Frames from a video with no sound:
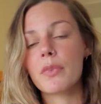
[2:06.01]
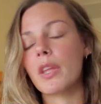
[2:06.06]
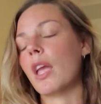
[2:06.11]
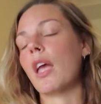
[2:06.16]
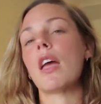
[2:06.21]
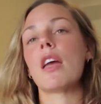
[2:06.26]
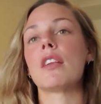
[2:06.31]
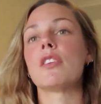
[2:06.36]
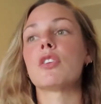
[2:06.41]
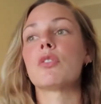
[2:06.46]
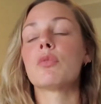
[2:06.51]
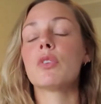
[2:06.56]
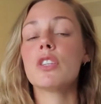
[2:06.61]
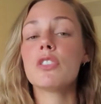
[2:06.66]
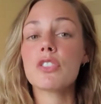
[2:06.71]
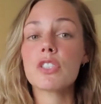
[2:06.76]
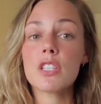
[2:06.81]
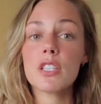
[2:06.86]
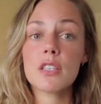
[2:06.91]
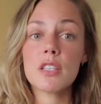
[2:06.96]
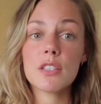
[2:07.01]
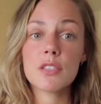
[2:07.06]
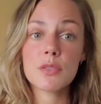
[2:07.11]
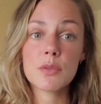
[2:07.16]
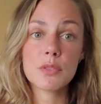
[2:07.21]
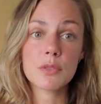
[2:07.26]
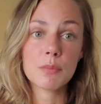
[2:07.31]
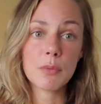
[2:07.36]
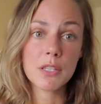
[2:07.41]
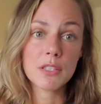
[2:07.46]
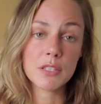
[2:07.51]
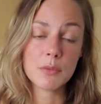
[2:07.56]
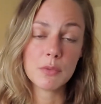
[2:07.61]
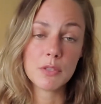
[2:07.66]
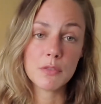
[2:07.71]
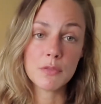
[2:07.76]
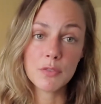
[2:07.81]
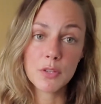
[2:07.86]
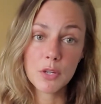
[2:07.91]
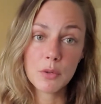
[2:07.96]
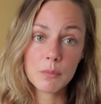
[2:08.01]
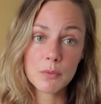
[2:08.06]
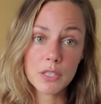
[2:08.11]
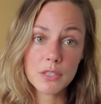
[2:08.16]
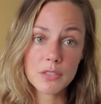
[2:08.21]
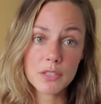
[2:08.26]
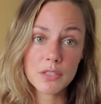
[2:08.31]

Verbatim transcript: And originally this was meant to be filmed as